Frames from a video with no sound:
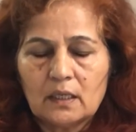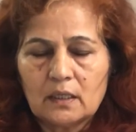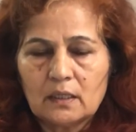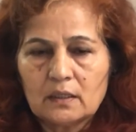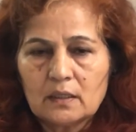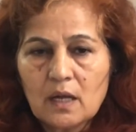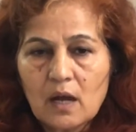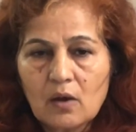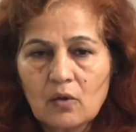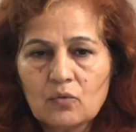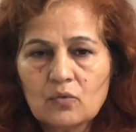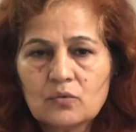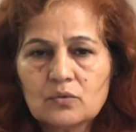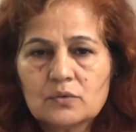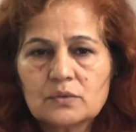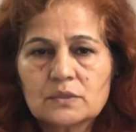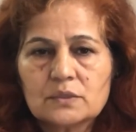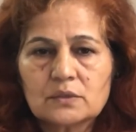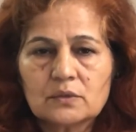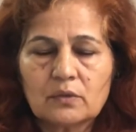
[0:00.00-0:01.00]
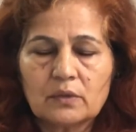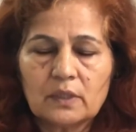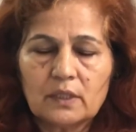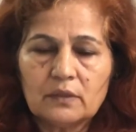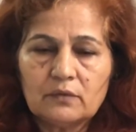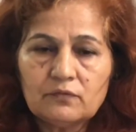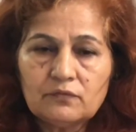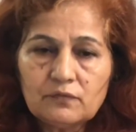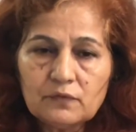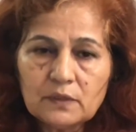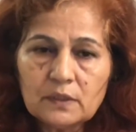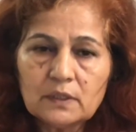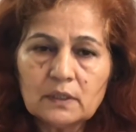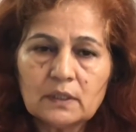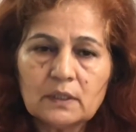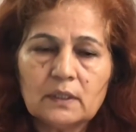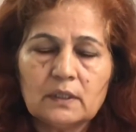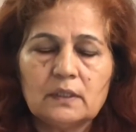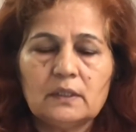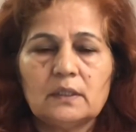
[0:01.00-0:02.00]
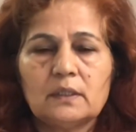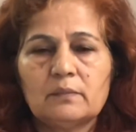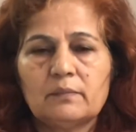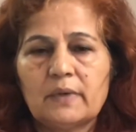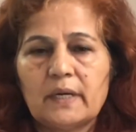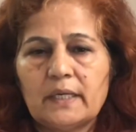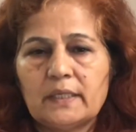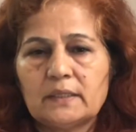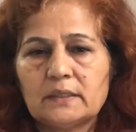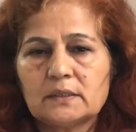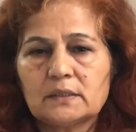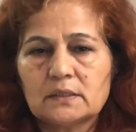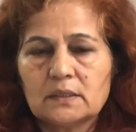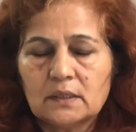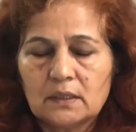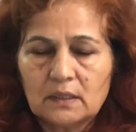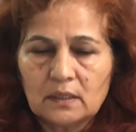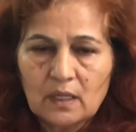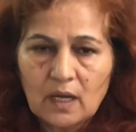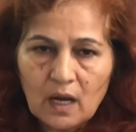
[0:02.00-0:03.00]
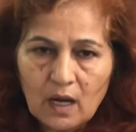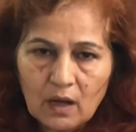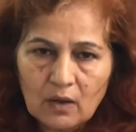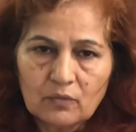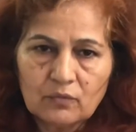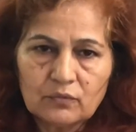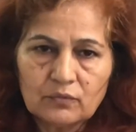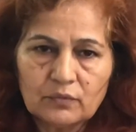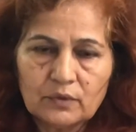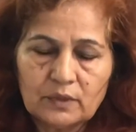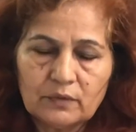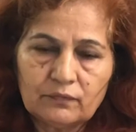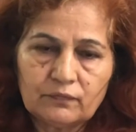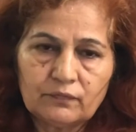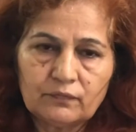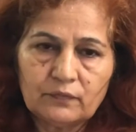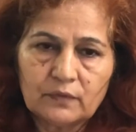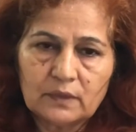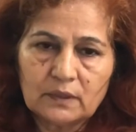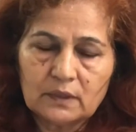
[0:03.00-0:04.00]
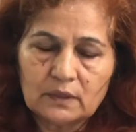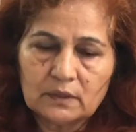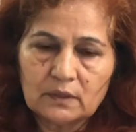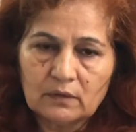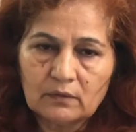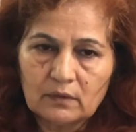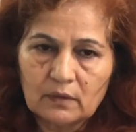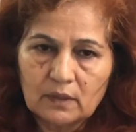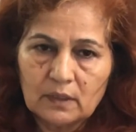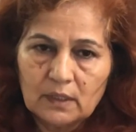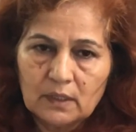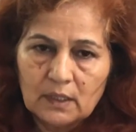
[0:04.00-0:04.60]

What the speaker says: doubts or any fear in their minds how if the